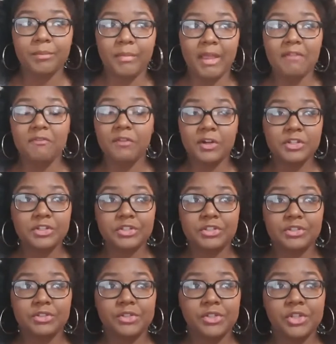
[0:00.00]
I mean,
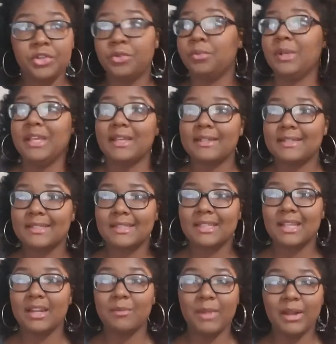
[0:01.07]
my 2
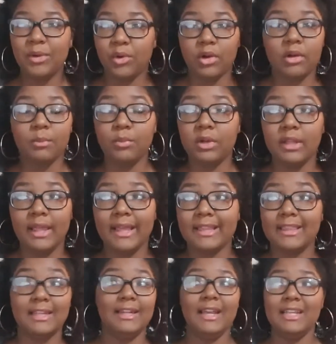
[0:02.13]
weeks in my dorm were
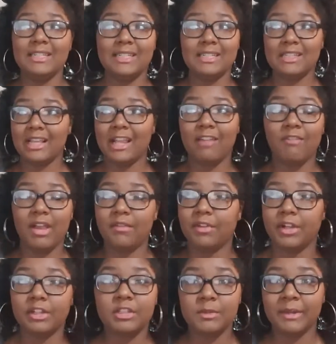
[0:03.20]
like the nicest thing I've
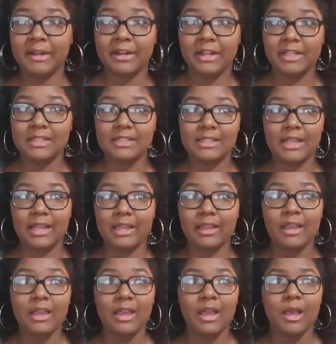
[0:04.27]
ever experienced.
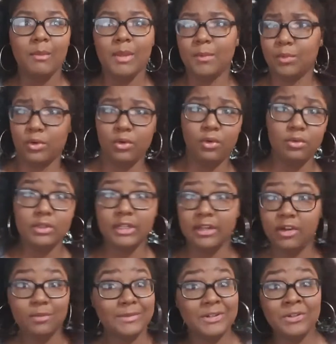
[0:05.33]
Like, people were
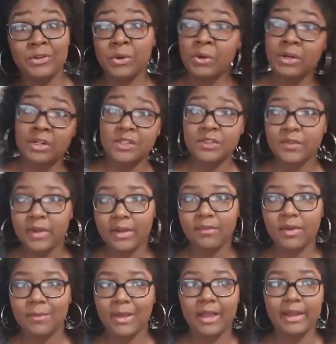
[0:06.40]
holding open doors for
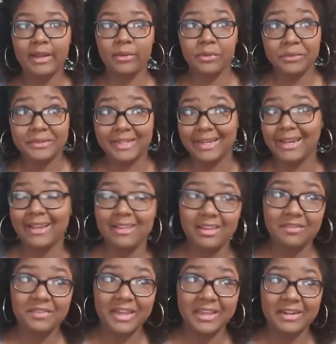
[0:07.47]
everybody, holding
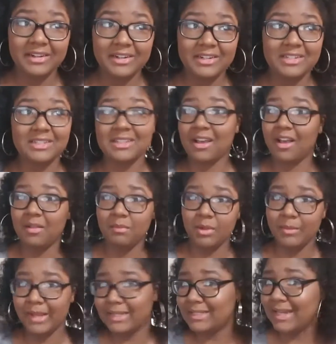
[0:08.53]
elevators,
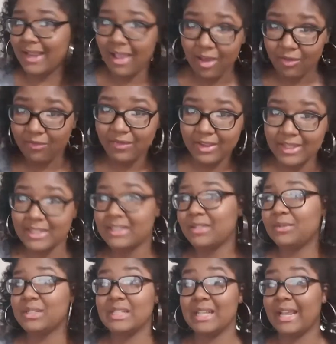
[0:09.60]
complimenting
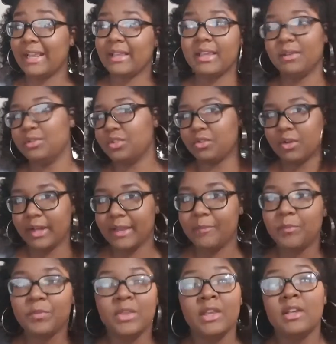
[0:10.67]
outfits. It was
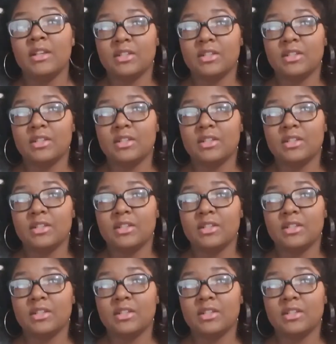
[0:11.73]
great.